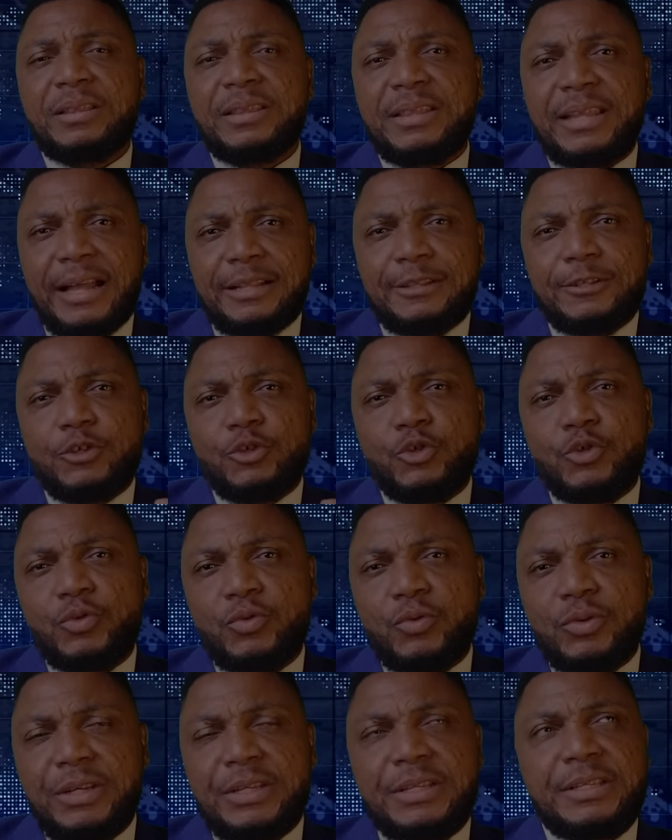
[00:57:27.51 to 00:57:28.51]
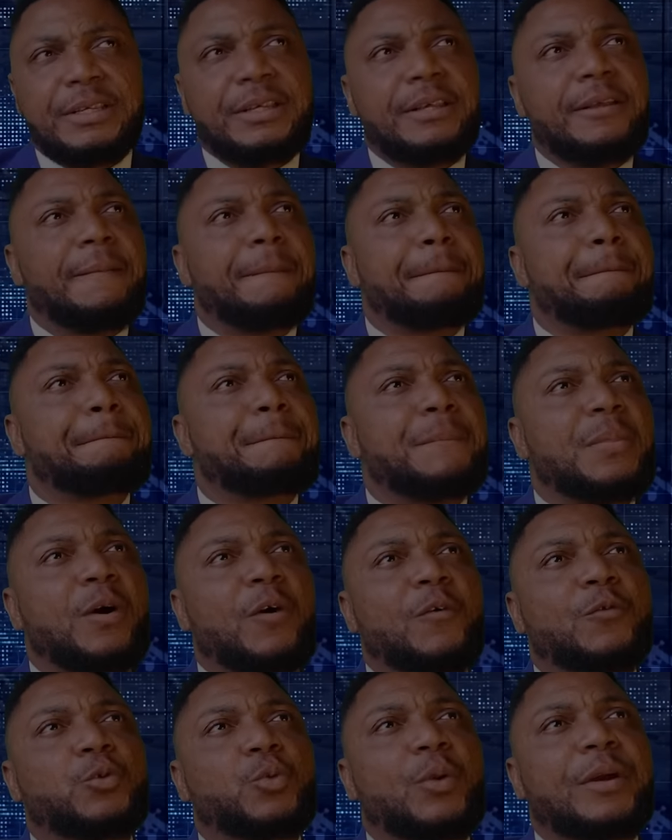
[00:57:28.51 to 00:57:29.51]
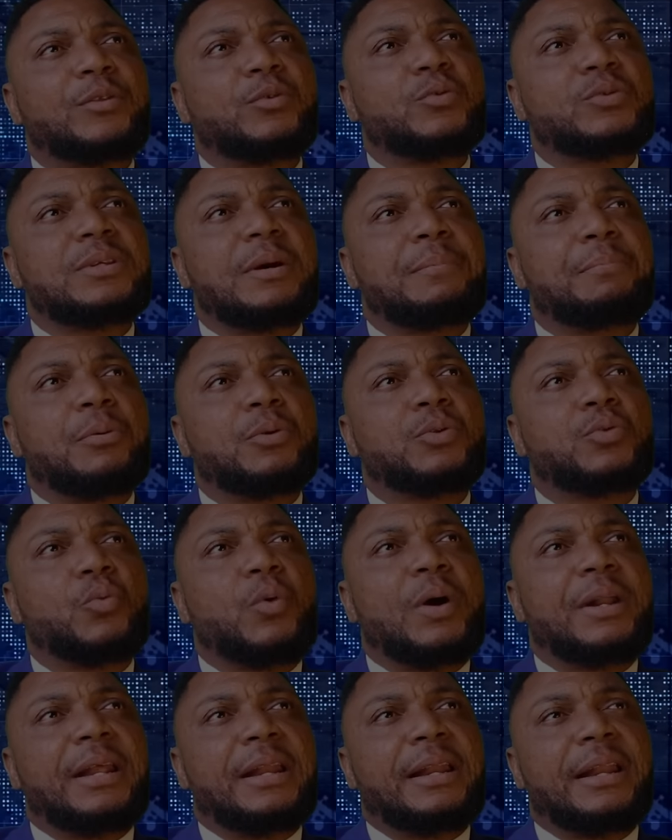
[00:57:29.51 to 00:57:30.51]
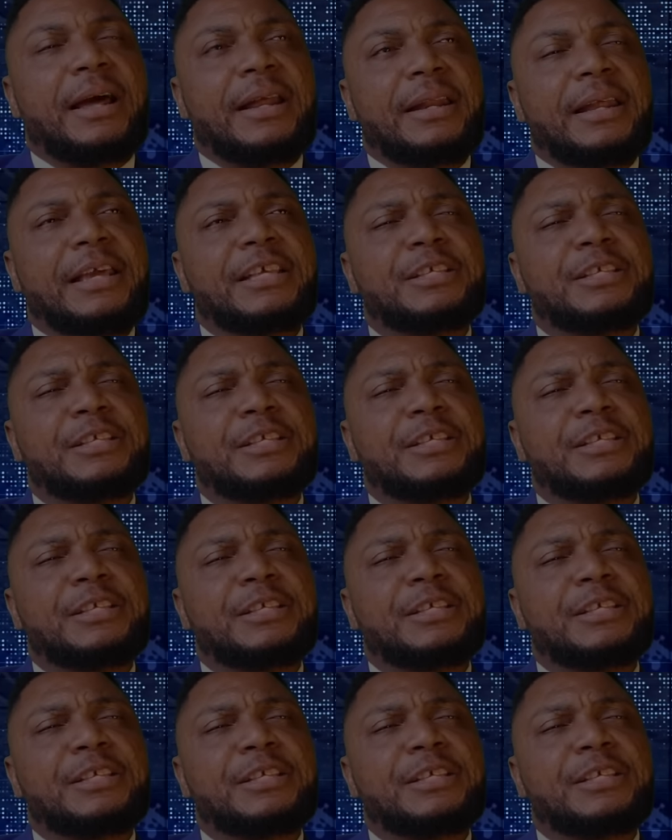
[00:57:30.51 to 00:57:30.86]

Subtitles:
that unity of trying to support one another,